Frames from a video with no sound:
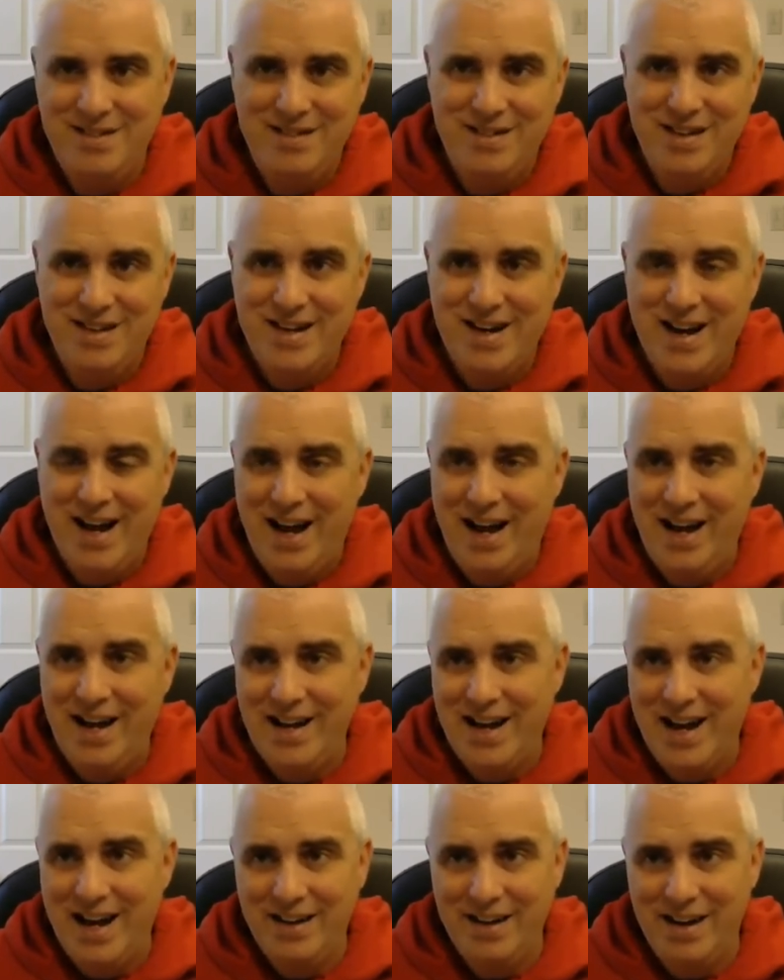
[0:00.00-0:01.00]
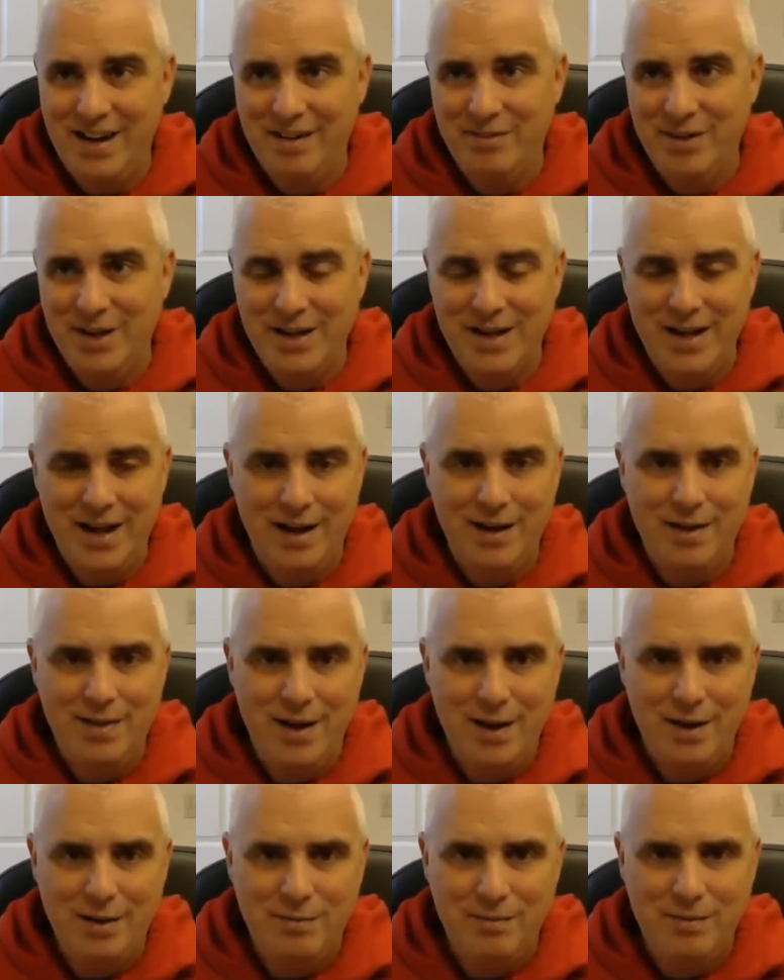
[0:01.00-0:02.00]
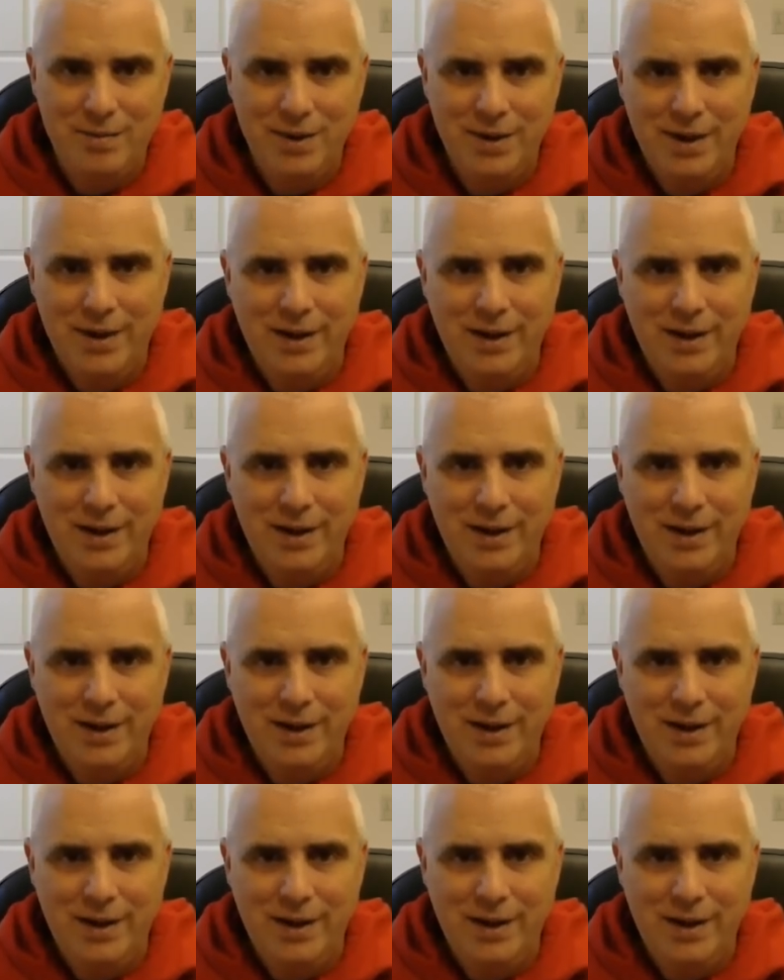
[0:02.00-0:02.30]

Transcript: to nine out of every 10 of them